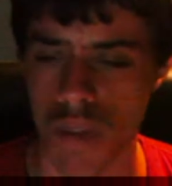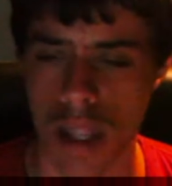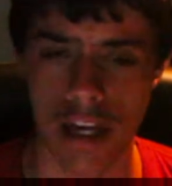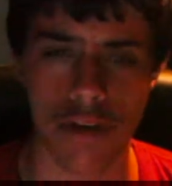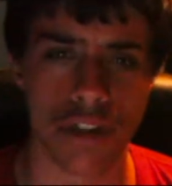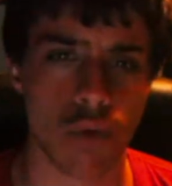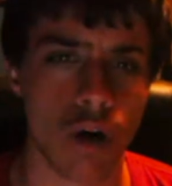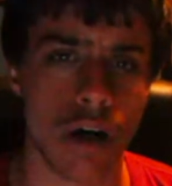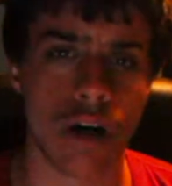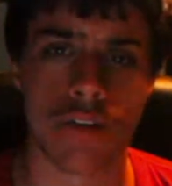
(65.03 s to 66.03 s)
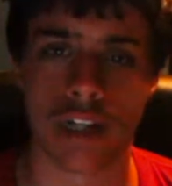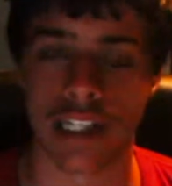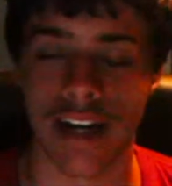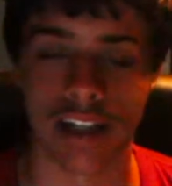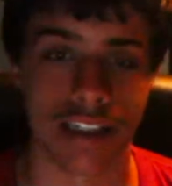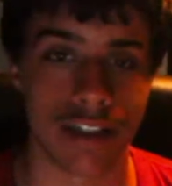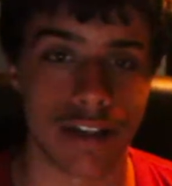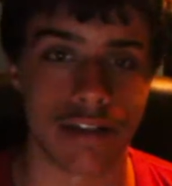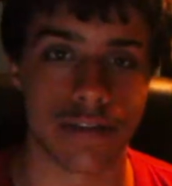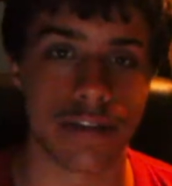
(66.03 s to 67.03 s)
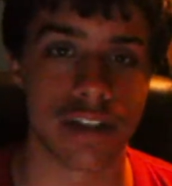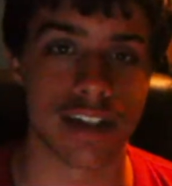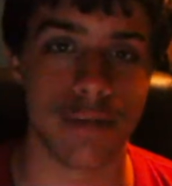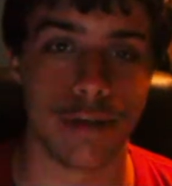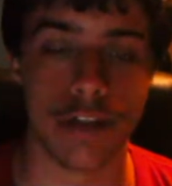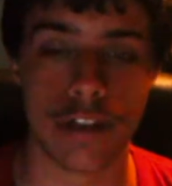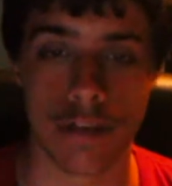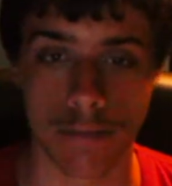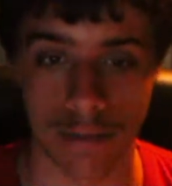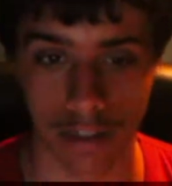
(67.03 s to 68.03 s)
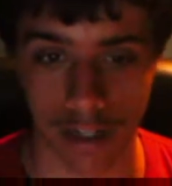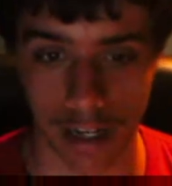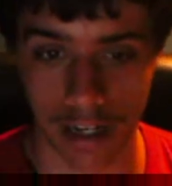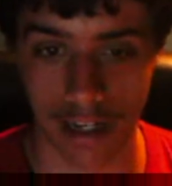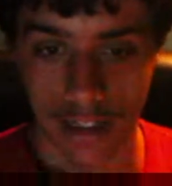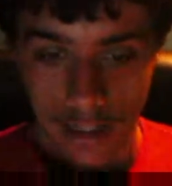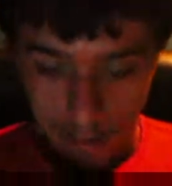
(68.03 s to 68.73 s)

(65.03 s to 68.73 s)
it was well over $1,000 for the computer. And